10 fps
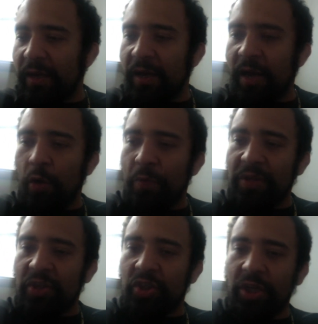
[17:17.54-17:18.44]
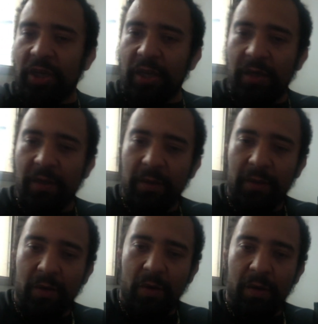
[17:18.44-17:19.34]
I'll be cheating,
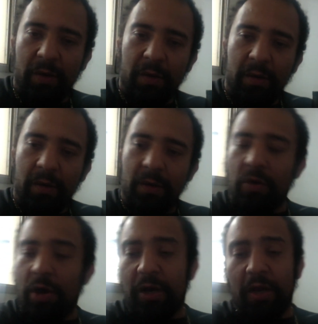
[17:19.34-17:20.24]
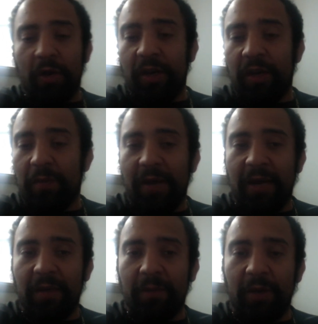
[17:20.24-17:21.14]
not on
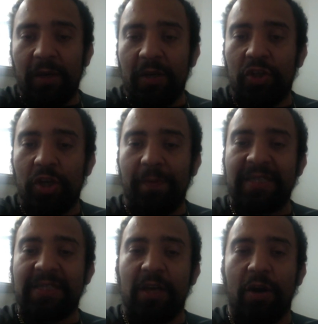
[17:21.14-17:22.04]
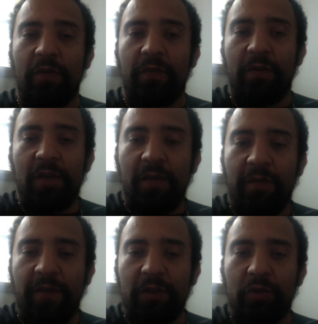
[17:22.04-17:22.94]
anybody, but cheating myself
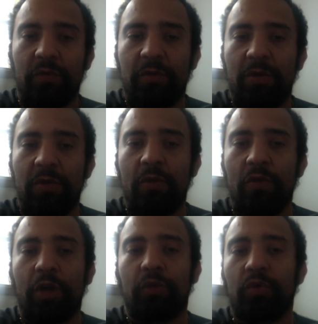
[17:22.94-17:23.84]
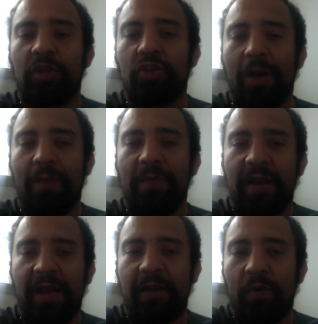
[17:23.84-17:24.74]
if I not do the job
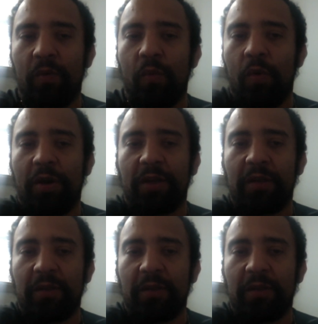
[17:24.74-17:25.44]
that I wanted